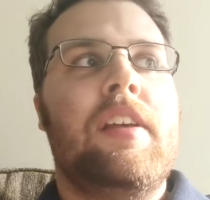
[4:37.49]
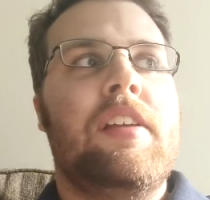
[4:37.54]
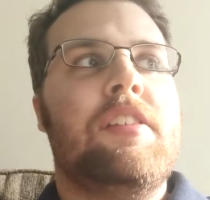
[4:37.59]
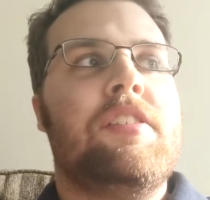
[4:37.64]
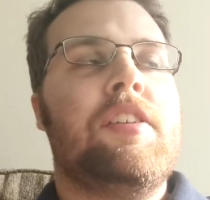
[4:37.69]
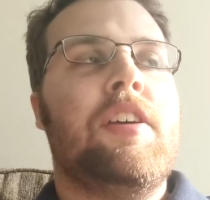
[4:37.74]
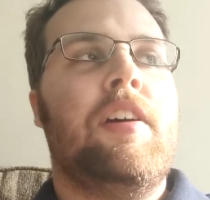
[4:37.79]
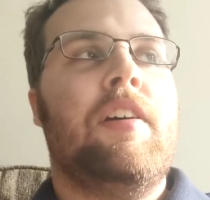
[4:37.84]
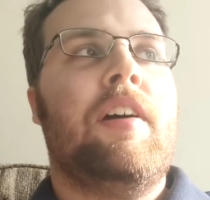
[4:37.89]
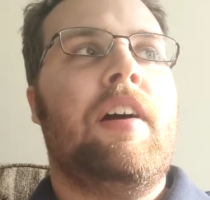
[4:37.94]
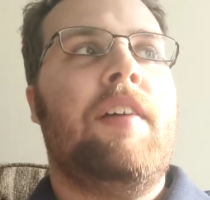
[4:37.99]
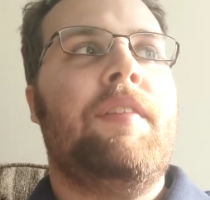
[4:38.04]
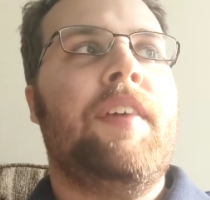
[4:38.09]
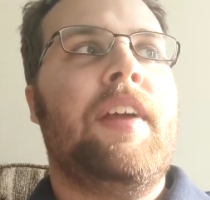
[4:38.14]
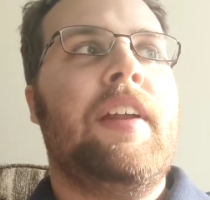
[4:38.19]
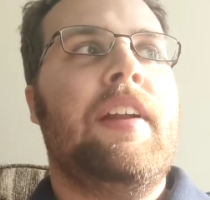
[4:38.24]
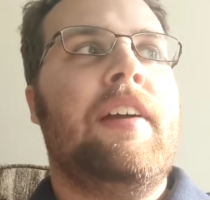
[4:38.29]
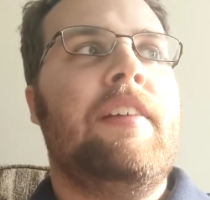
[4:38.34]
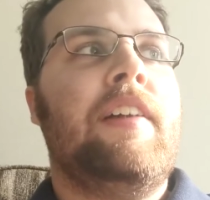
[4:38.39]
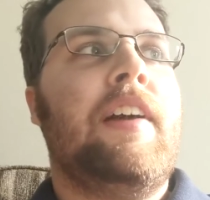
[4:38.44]
So I
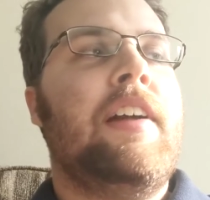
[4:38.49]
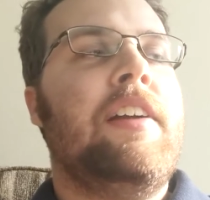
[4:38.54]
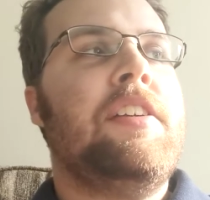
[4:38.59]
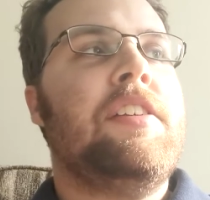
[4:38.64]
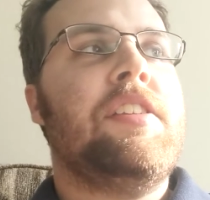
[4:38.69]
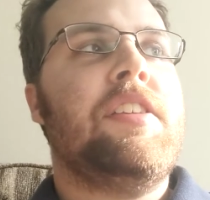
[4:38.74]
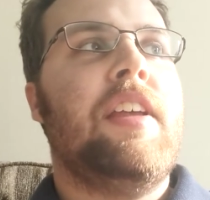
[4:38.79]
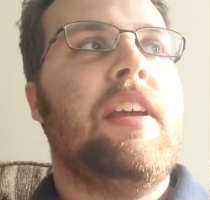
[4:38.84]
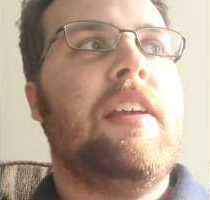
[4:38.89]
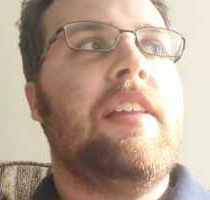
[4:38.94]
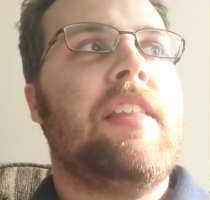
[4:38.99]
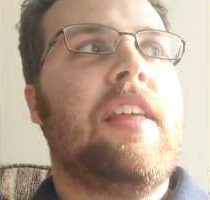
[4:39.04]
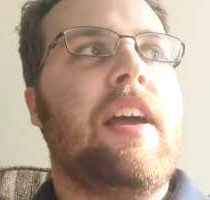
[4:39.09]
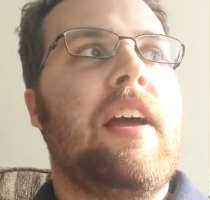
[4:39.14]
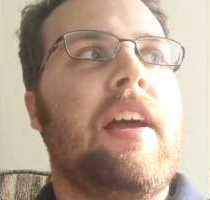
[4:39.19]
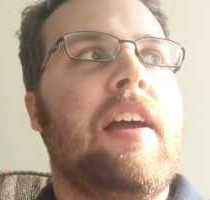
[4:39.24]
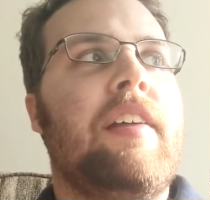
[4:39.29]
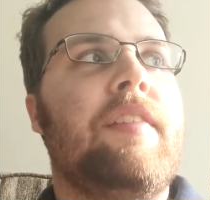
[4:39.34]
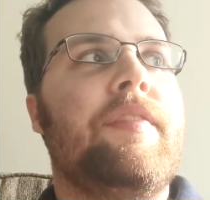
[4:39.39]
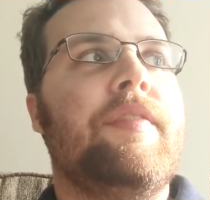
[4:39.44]
mean, I just think
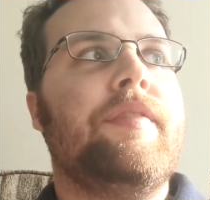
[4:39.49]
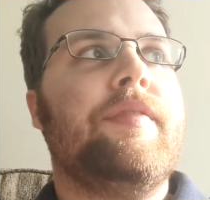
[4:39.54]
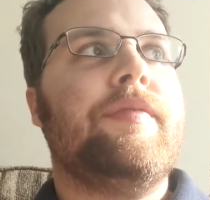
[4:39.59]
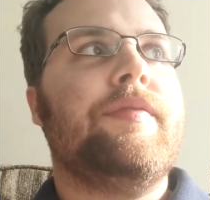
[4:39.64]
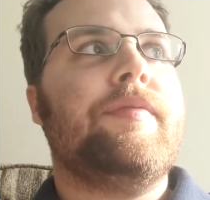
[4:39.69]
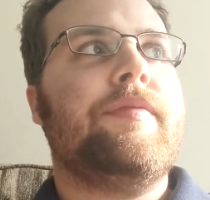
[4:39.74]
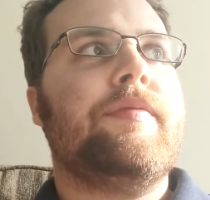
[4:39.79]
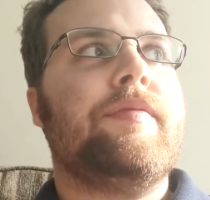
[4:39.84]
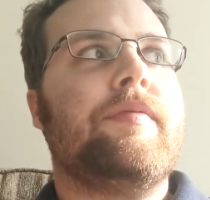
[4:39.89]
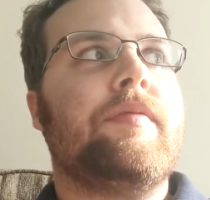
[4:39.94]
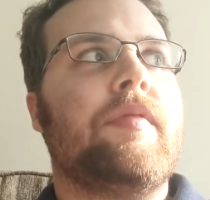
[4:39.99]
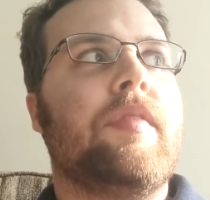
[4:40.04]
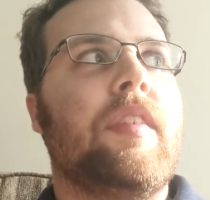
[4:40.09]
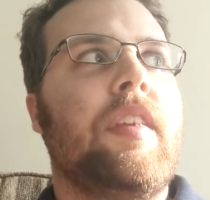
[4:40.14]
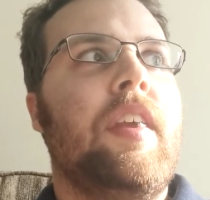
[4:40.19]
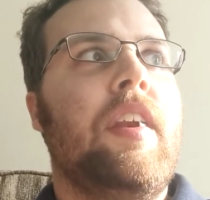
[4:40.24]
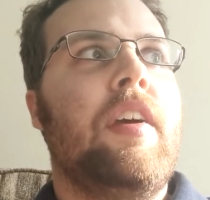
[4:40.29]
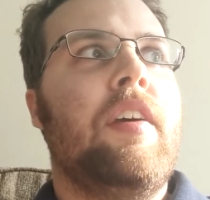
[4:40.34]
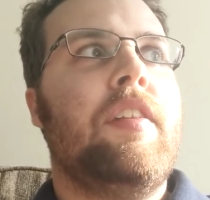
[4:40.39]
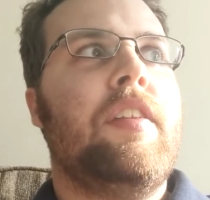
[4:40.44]
that
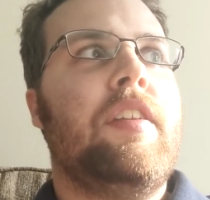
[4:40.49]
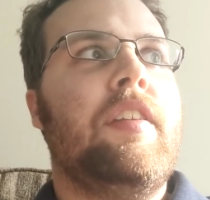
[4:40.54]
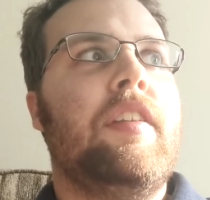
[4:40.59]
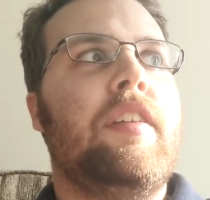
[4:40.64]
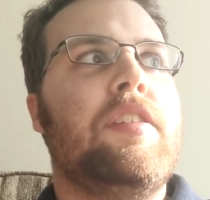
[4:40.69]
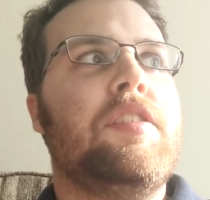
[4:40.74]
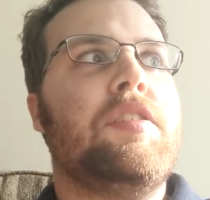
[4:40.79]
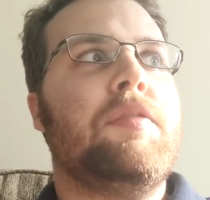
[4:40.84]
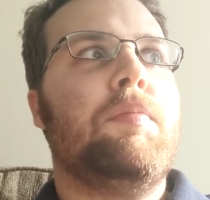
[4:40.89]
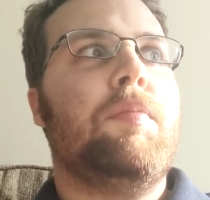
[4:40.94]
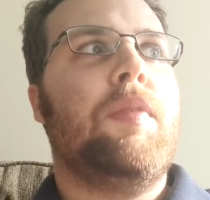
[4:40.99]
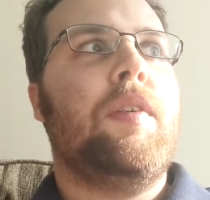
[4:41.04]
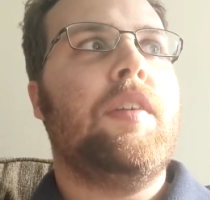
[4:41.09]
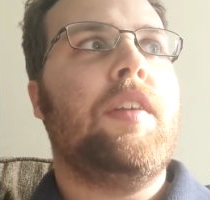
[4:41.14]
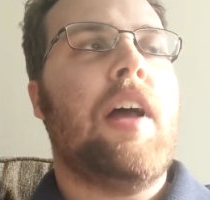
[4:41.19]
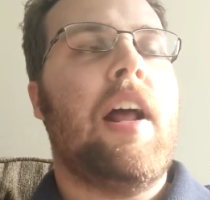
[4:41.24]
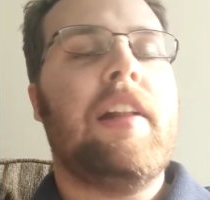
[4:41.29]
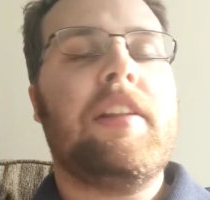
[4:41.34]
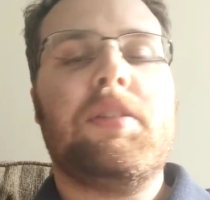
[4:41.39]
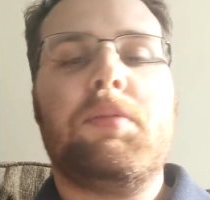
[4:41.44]
that there's
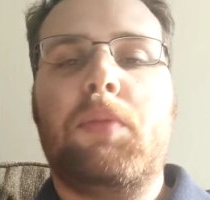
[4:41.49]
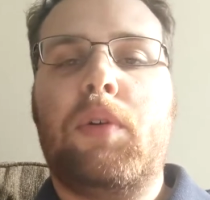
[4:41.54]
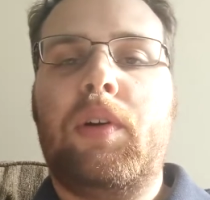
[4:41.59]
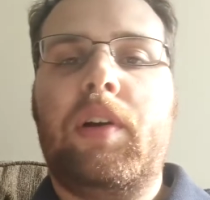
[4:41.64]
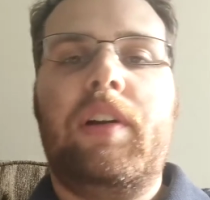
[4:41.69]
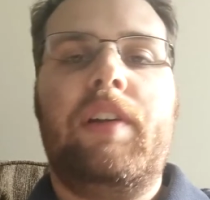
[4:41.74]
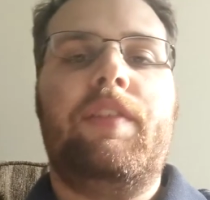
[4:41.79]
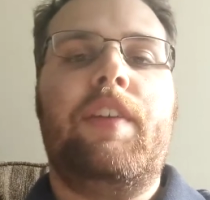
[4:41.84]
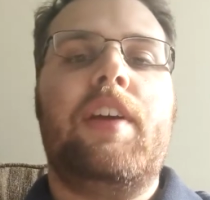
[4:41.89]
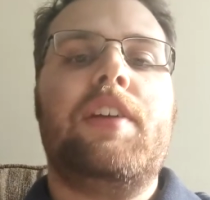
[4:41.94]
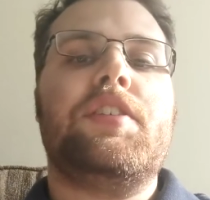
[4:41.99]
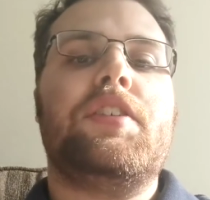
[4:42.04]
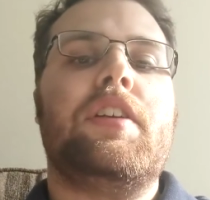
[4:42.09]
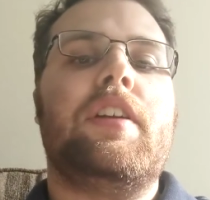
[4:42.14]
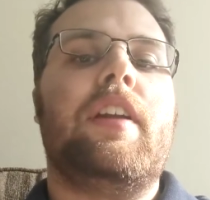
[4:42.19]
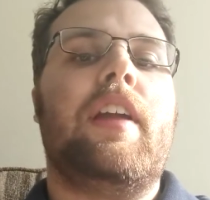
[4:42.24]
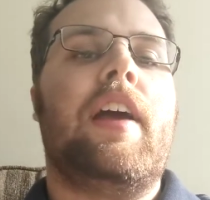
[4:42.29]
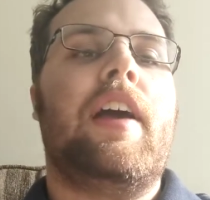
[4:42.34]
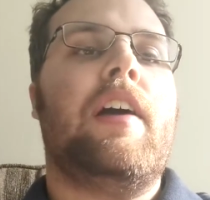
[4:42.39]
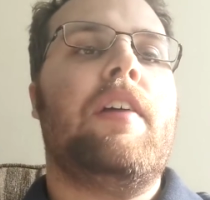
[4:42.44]
lots more
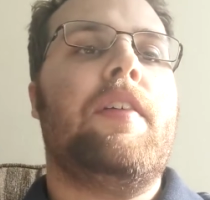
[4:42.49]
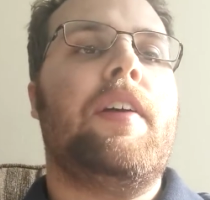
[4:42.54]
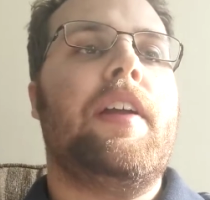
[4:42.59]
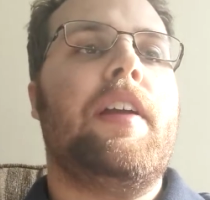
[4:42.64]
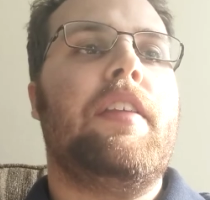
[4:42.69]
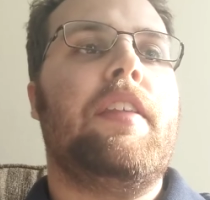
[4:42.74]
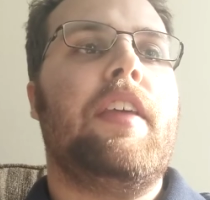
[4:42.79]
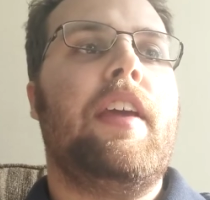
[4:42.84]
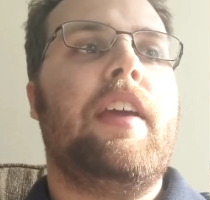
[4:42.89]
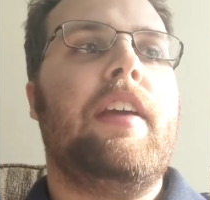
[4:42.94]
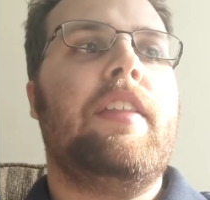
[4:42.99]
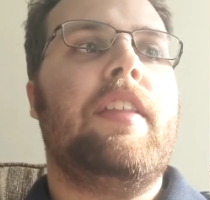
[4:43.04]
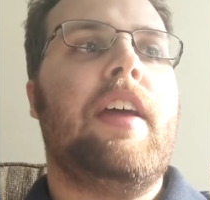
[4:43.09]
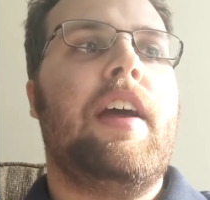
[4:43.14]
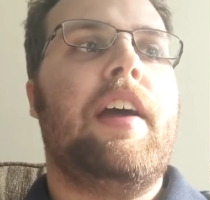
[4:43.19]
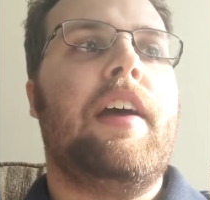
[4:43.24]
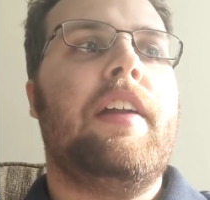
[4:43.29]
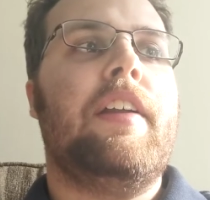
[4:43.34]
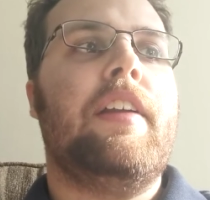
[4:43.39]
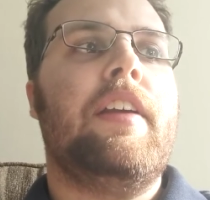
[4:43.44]
innovation now, and I think
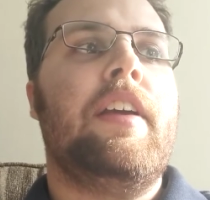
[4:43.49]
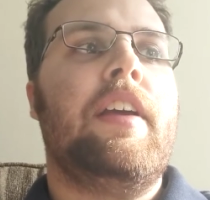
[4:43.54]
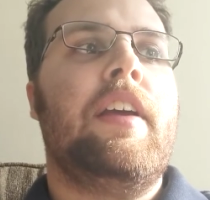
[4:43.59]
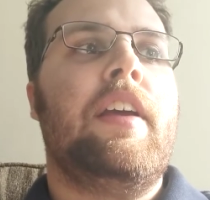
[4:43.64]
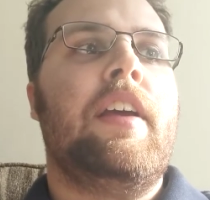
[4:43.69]
that